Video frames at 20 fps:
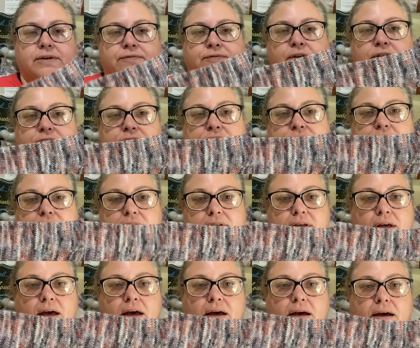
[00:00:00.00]
first
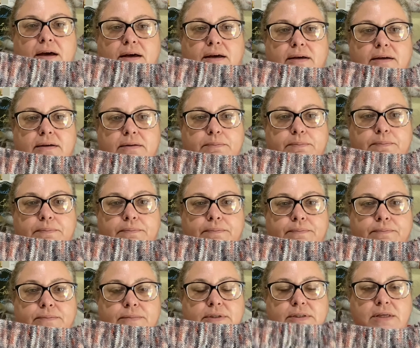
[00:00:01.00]

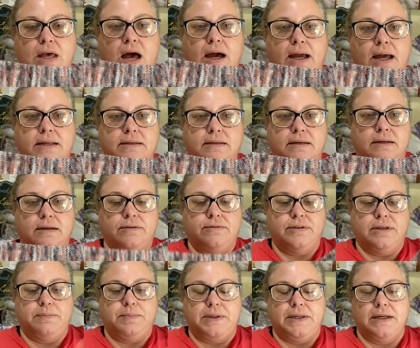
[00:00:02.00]
sock I did on
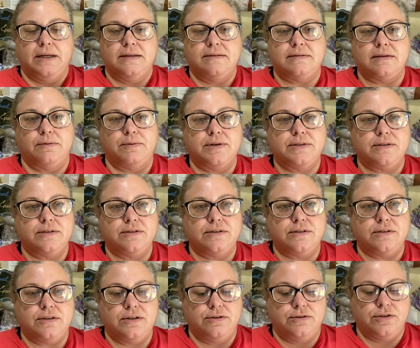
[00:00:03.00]
DPNs, I
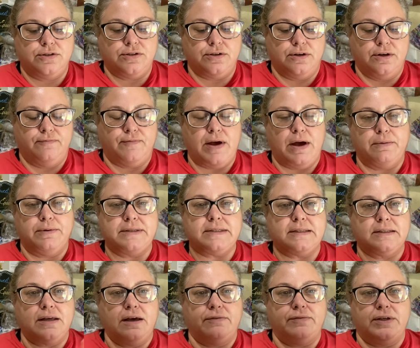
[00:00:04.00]
wasn't too sure if I was
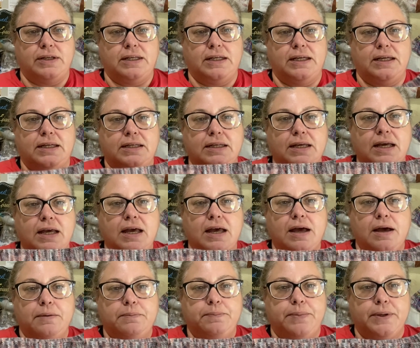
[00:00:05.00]
loving it,
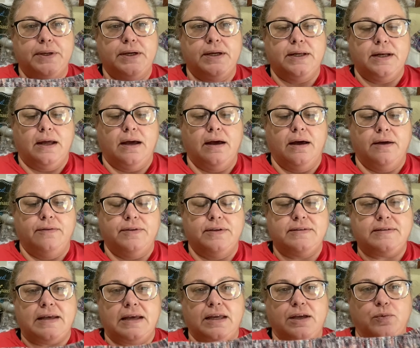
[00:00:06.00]
but the
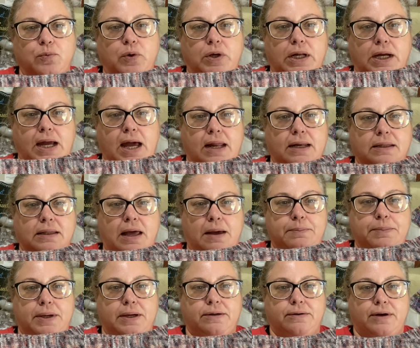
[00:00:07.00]
second one I got a lot
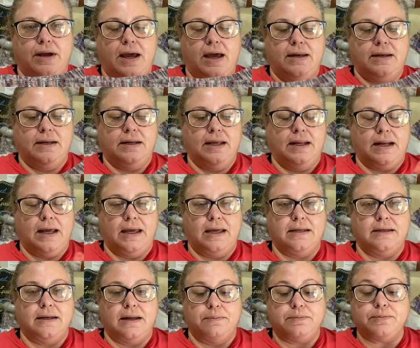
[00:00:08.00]
better at it, and I
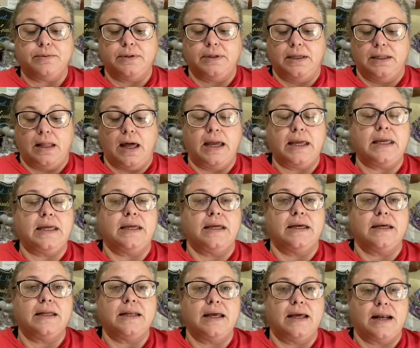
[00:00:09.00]
ended up really liking
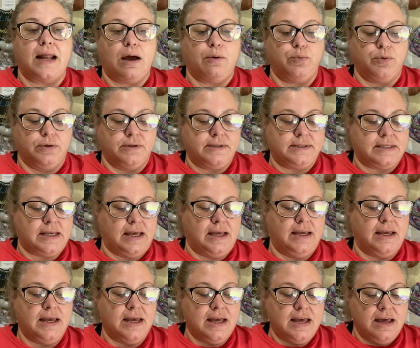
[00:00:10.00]
it. And I will
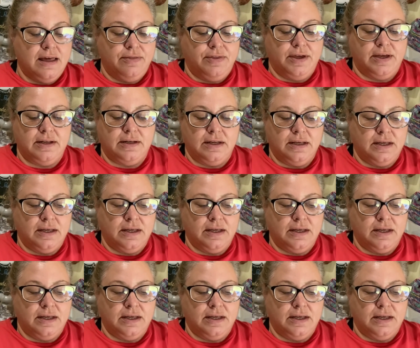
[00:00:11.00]
say that